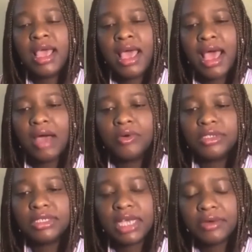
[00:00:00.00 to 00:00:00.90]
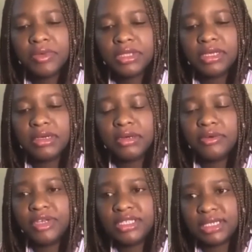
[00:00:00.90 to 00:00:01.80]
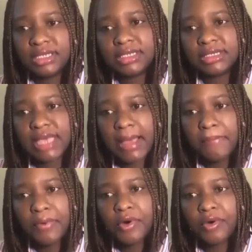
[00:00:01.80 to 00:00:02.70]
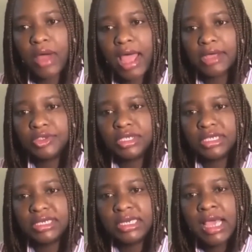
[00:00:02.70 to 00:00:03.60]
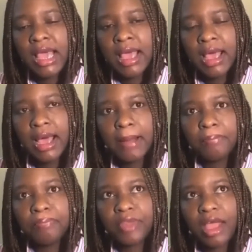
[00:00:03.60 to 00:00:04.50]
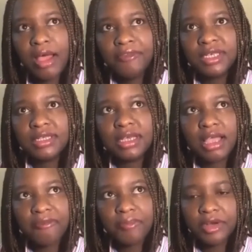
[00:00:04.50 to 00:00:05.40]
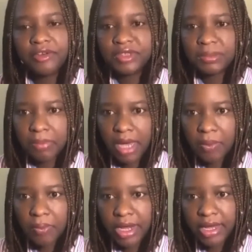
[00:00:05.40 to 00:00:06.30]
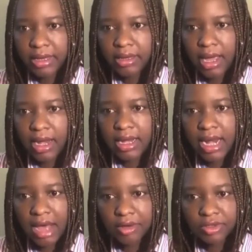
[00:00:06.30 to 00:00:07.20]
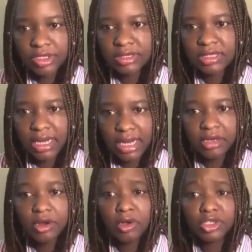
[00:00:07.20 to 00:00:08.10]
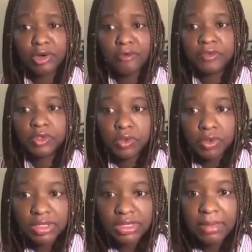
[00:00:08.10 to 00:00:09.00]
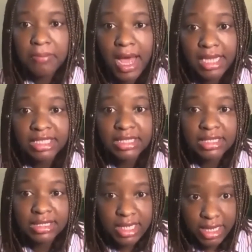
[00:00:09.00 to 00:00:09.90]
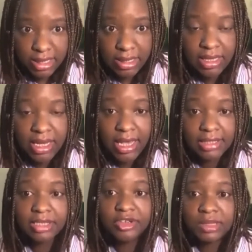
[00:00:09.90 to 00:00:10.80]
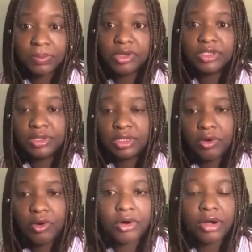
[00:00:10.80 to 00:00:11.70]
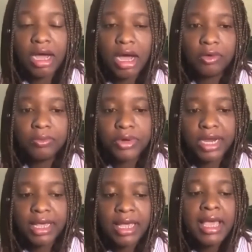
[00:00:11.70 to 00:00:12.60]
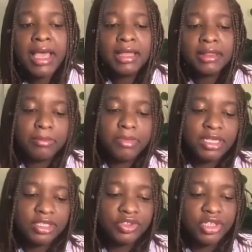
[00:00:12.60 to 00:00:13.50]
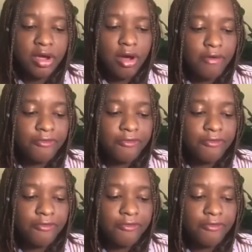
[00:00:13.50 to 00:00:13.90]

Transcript: I will start with a recent example, actually. After the government of Zimbabwe announced the early closure of schools in March this year as a response to the corona outbreak, the Ministry of